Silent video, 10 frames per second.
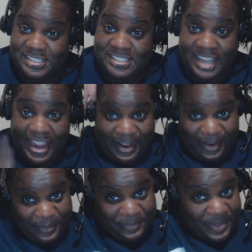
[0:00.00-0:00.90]
of the
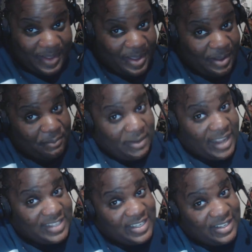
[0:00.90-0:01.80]
style, but
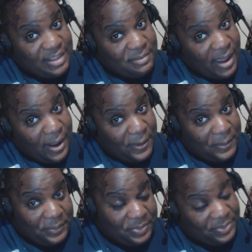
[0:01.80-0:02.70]
I took them
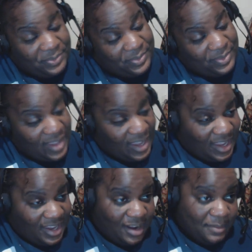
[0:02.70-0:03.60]
out,
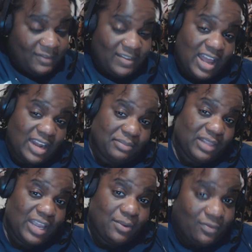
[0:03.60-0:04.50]
and I've kind of
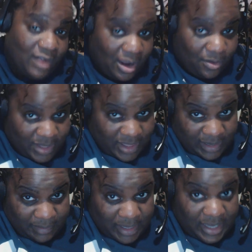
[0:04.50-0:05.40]
played around with
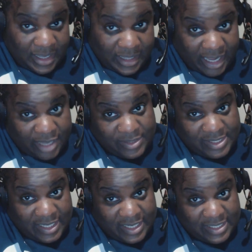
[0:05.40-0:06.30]
them. Like you
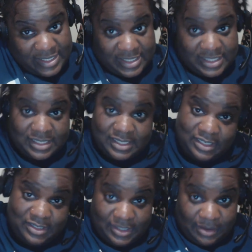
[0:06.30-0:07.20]
see this,
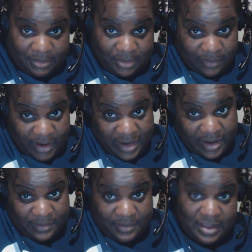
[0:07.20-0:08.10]
you see what I'm doing right
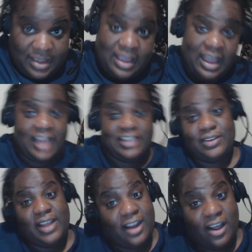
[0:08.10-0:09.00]
now? I
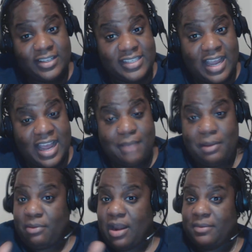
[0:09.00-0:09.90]
do that all the
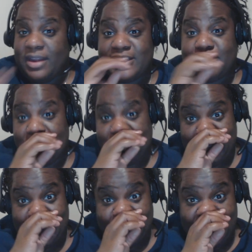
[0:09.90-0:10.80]
time. I'm probably not supposed
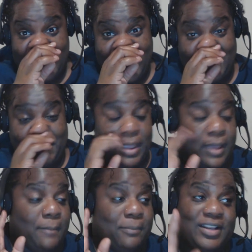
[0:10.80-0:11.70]
to be doing that,
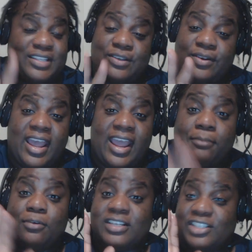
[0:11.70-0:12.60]
but it's okay.
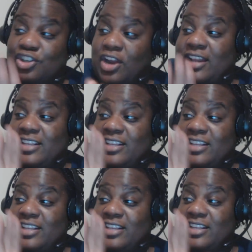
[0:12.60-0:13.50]
I'm going to try to
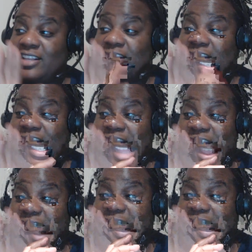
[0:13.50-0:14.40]
teach myself to
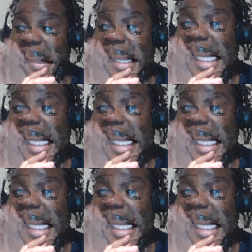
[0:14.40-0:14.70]
stop.